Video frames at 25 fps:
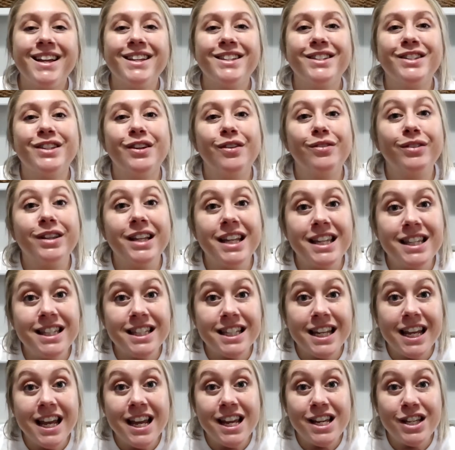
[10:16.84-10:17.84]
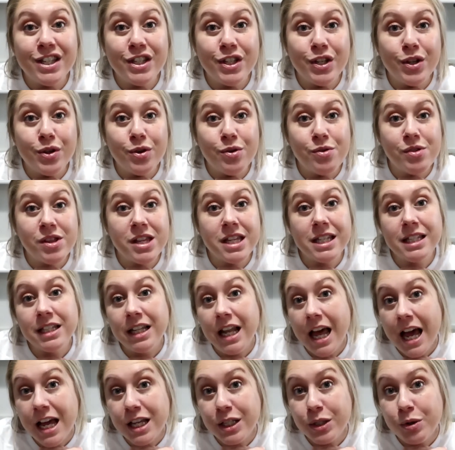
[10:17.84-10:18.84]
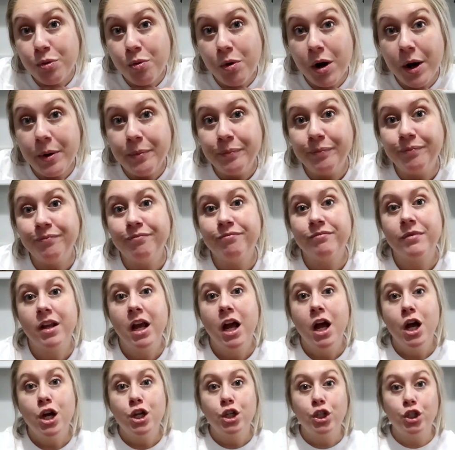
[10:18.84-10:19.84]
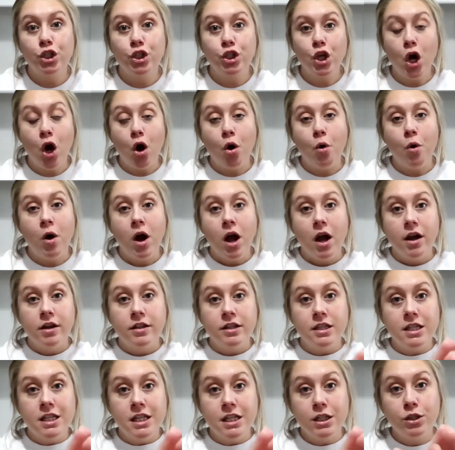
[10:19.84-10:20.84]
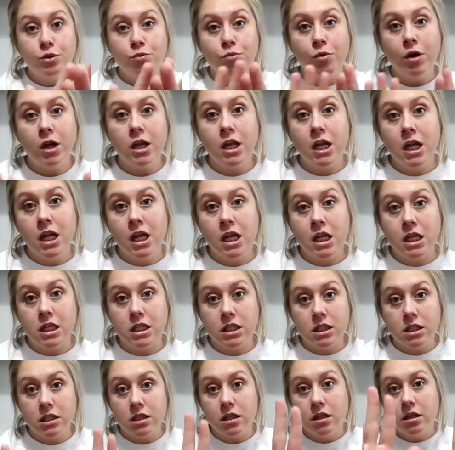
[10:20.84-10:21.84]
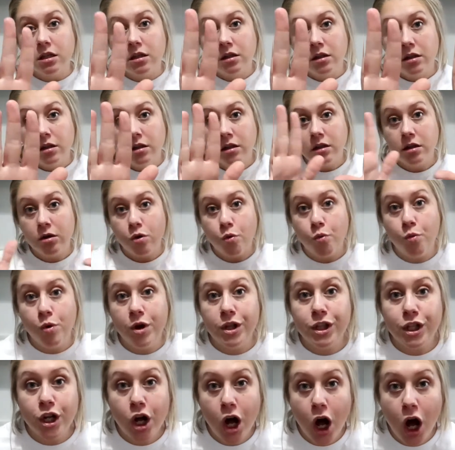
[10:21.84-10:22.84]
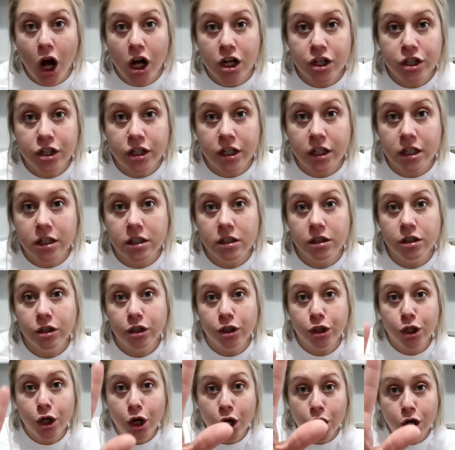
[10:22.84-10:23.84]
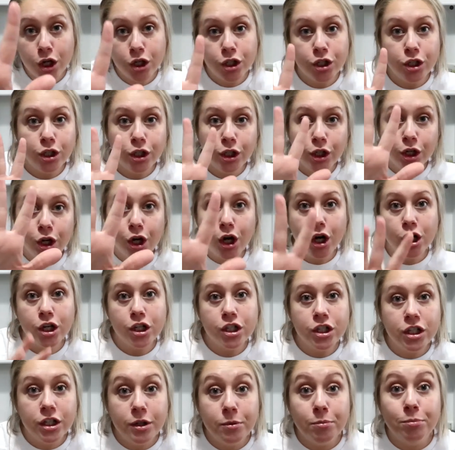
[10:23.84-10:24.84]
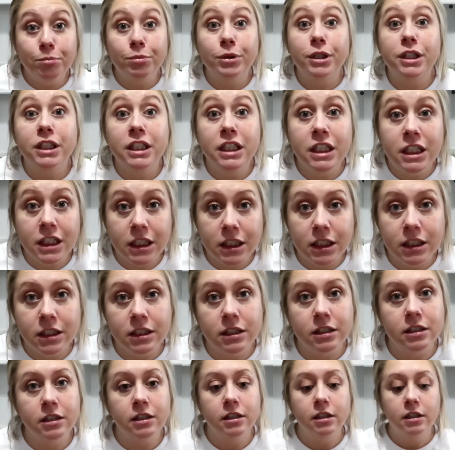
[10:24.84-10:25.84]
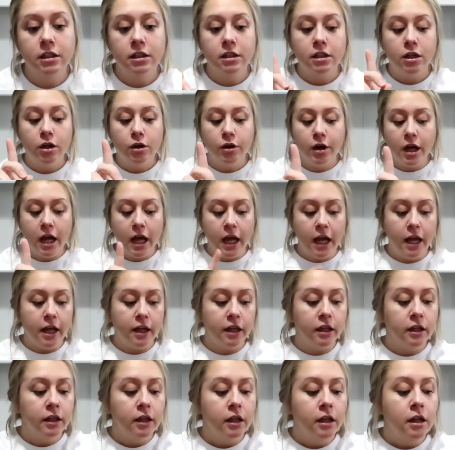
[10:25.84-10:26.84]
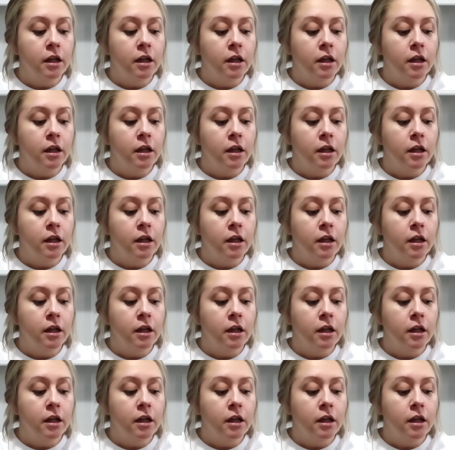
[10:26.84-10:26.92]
So let's get to this last one. So this one is with caution, caution, caution, please, okay?